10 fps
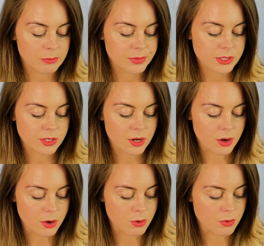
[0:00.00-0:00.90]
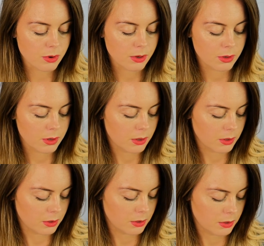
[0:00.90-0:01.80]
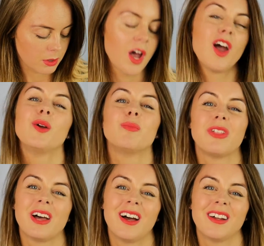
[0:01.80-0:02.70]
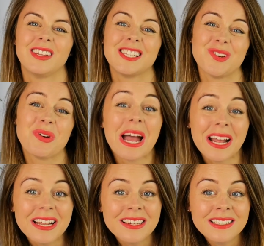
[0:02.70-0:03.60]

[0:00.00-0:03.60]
So I hope that is okay.